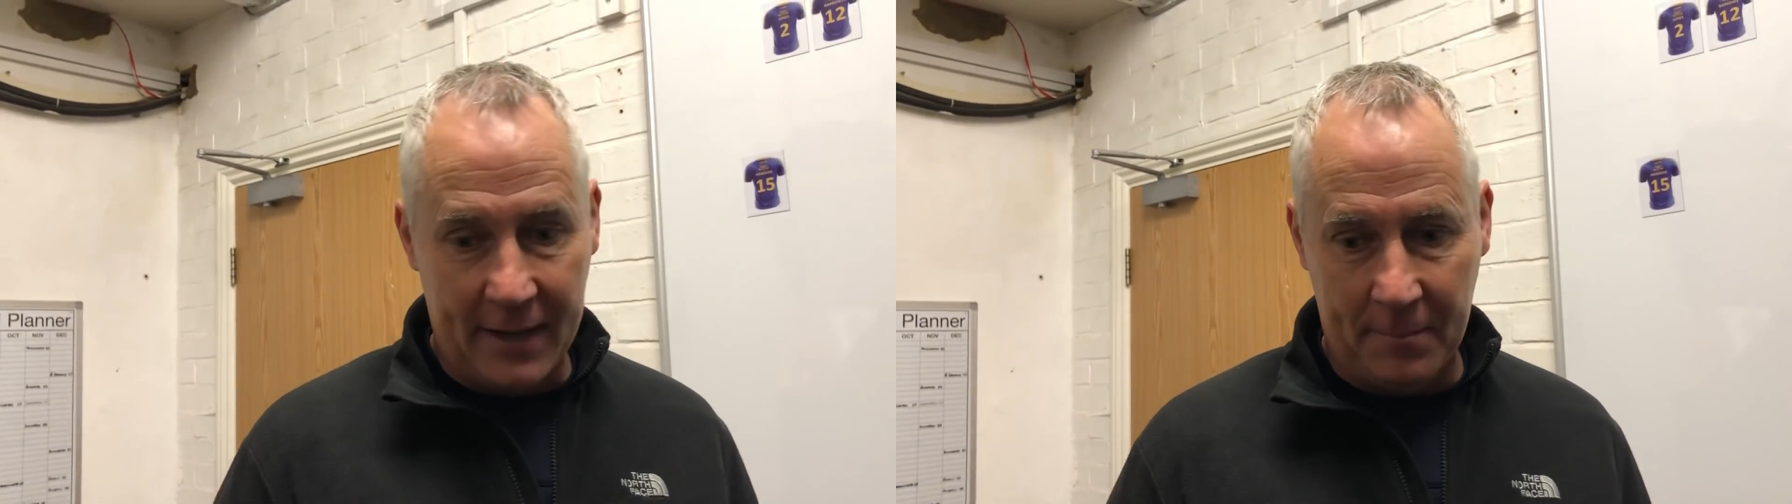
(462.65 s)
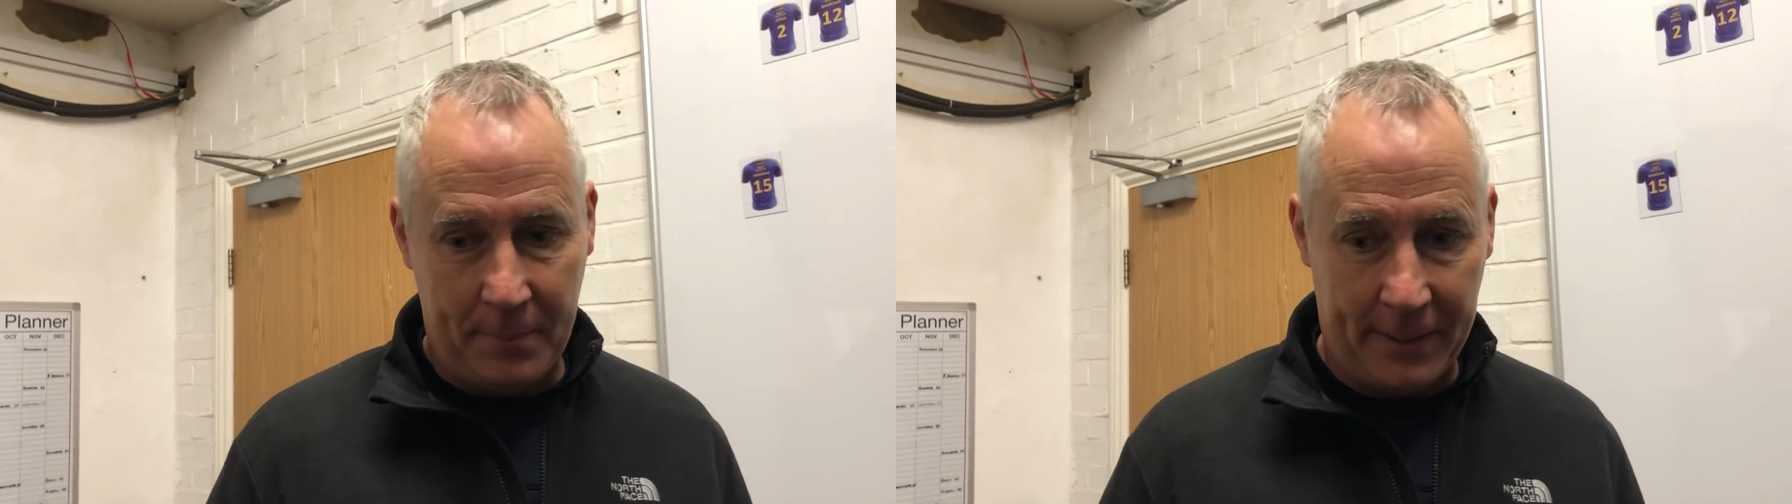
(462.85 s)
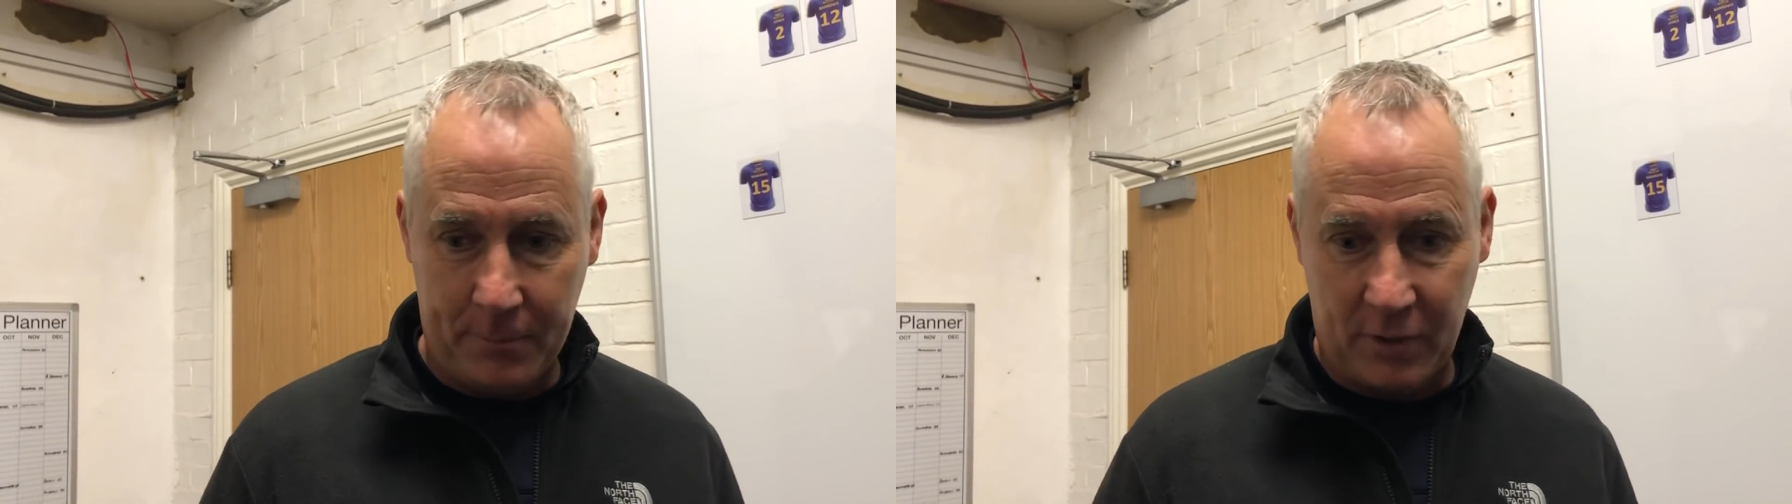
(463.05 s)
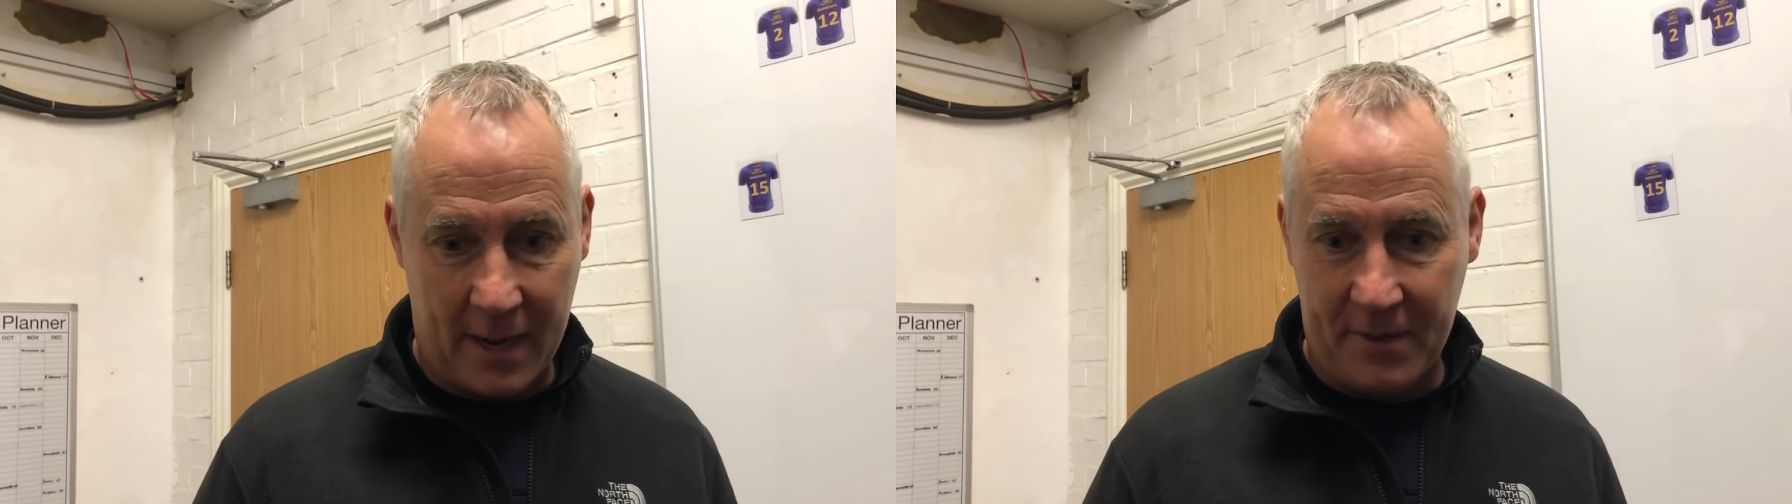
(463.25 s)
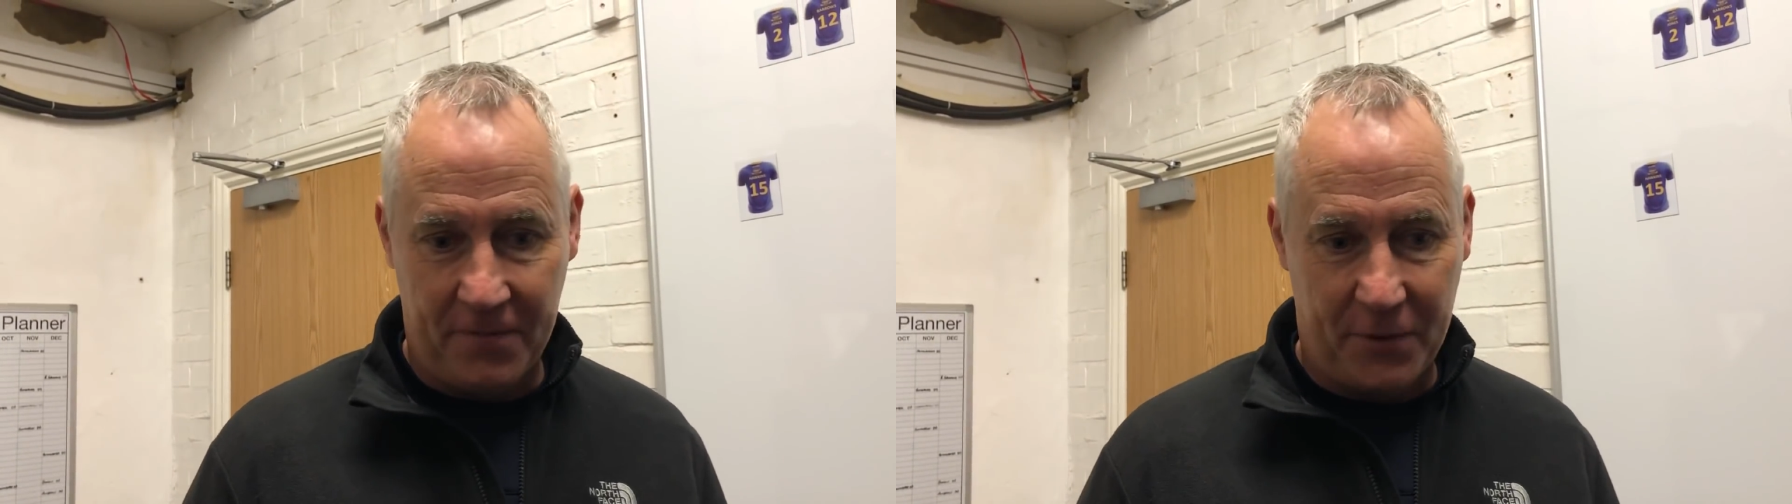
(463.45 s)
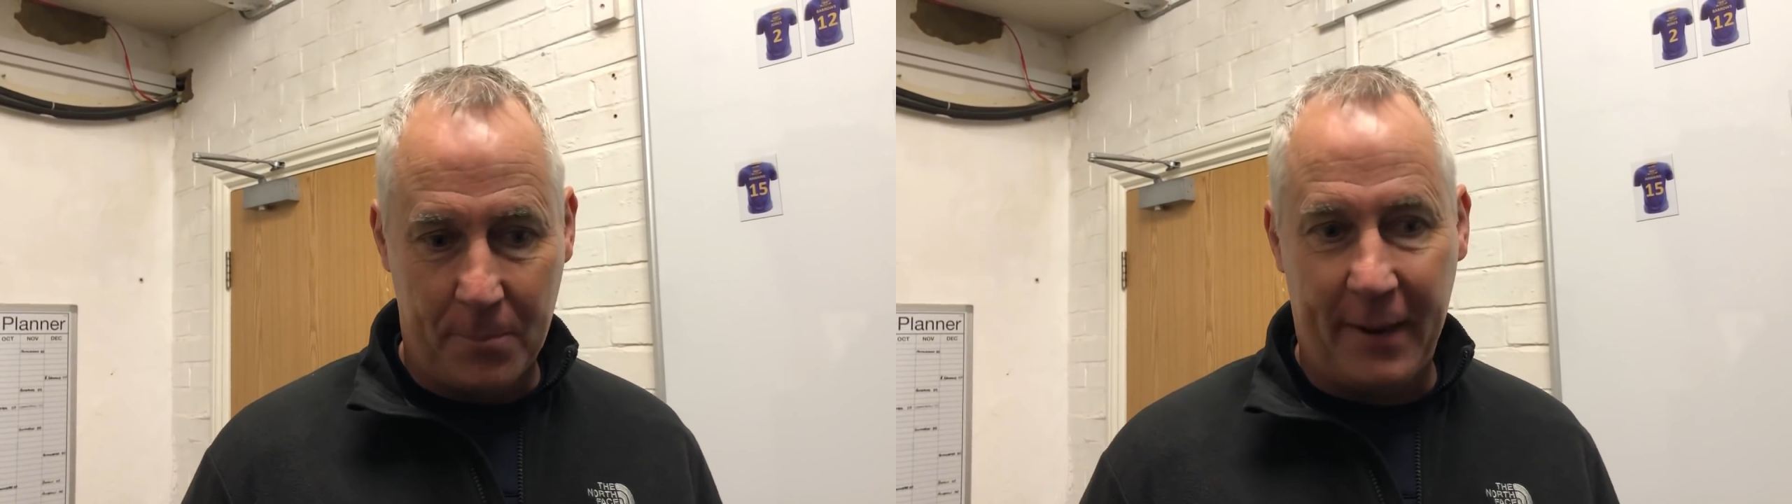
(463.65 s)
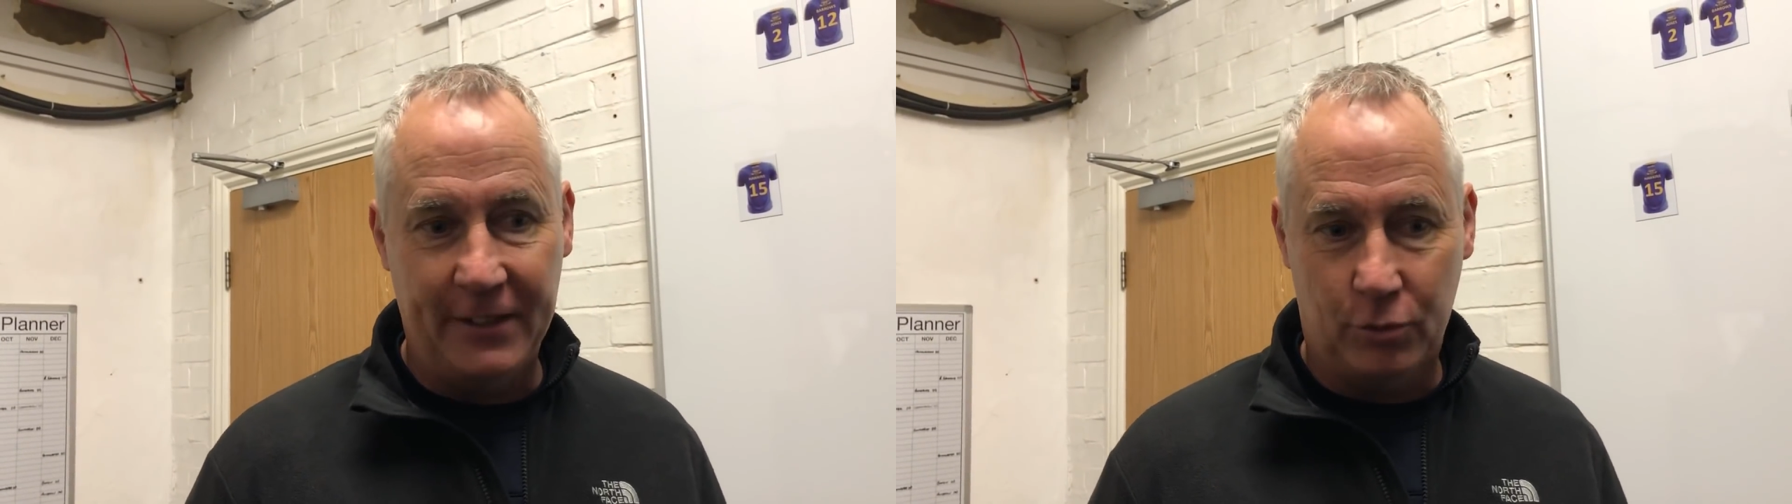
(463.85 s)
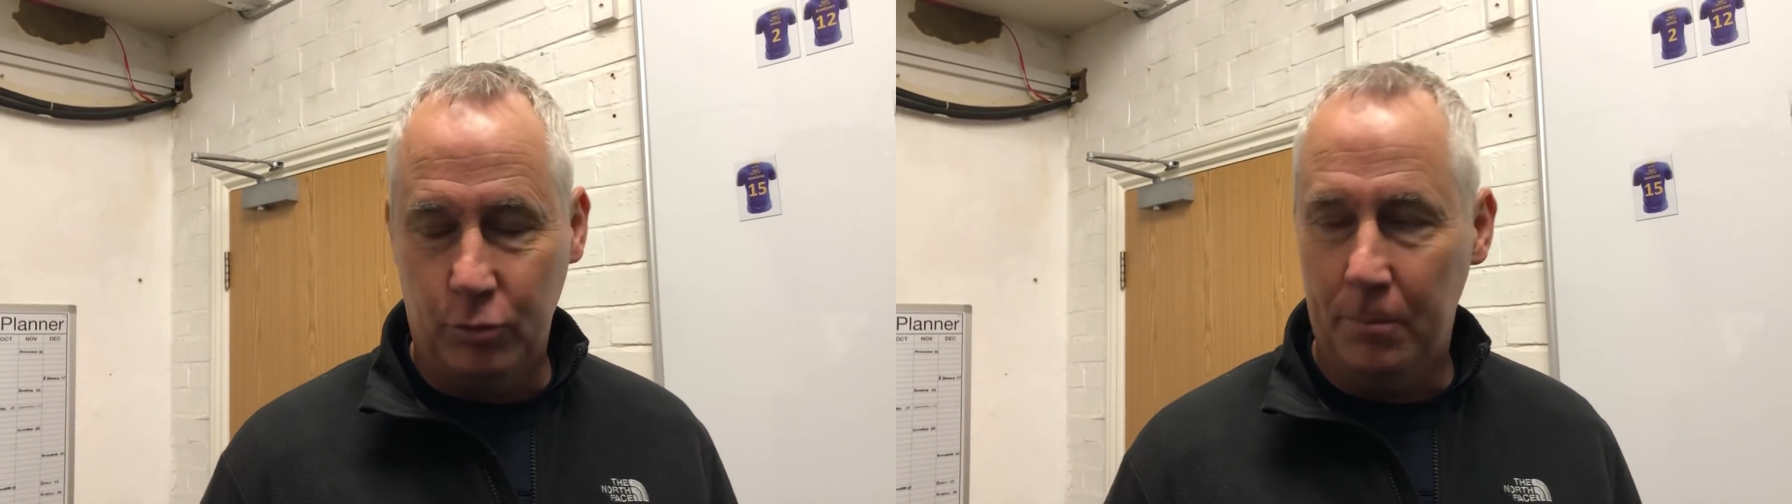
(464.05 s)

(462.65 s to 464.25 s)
and people coming off the bench will